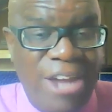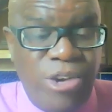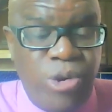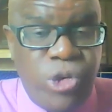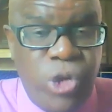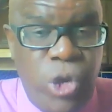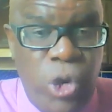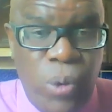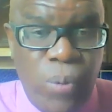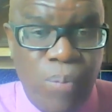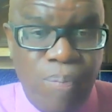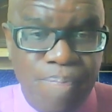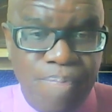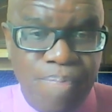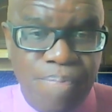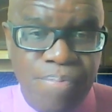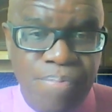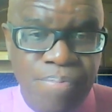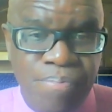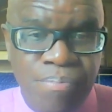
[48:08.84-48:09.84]
I don't know.
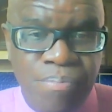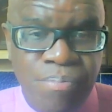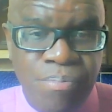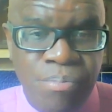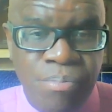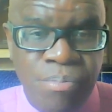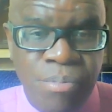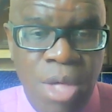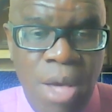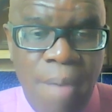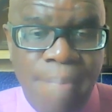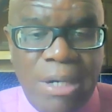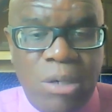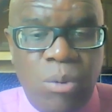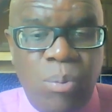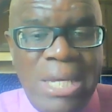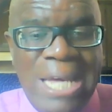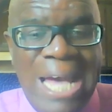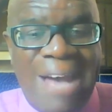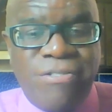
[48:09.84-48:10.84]

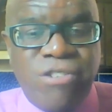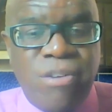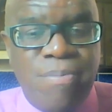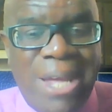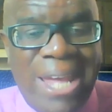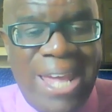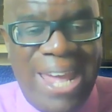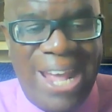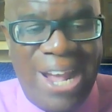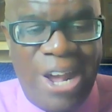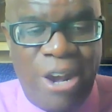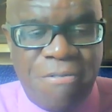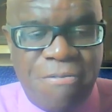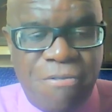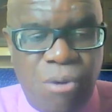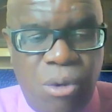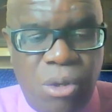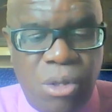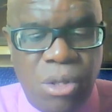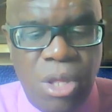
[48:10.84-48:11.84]
But we have to be
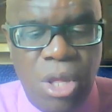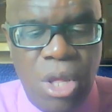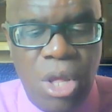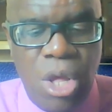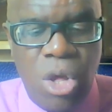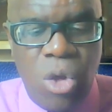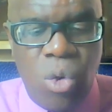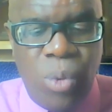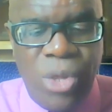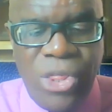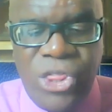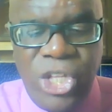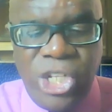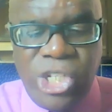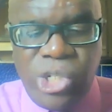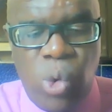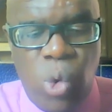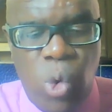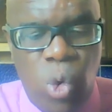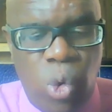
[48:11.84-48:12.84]
careful with
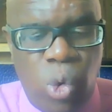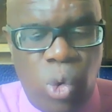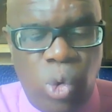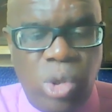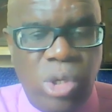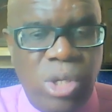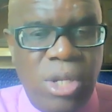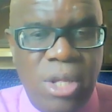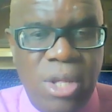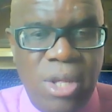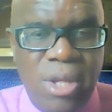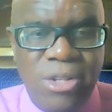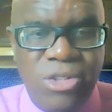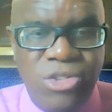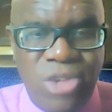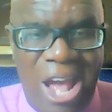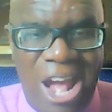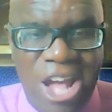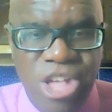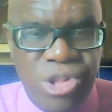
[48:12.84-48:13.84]
this whole
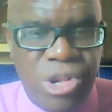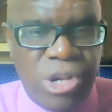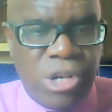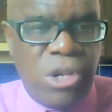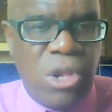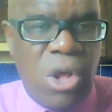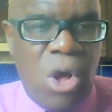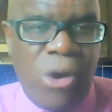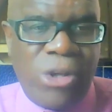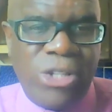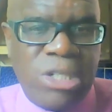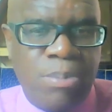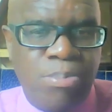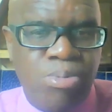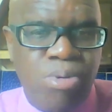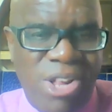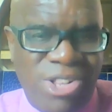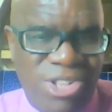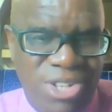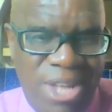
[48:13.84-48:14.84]
Nigel Clarke's
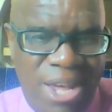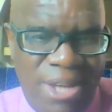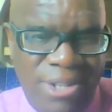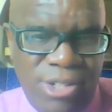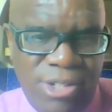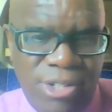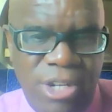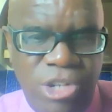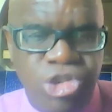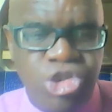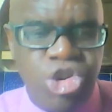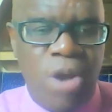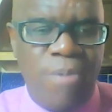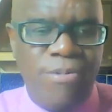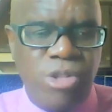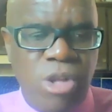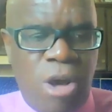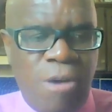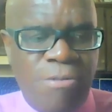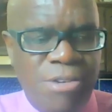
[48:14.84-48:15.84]
precedence in
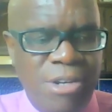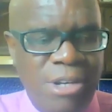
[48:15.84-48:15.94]
terms of